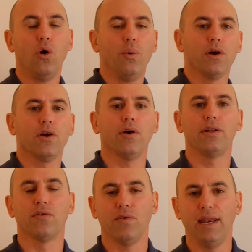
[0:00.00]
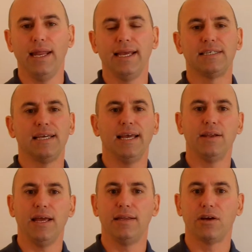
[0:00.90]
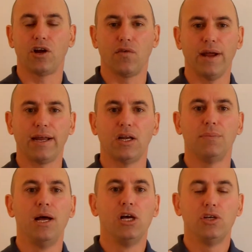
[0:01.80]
we're going to release in the curriculum,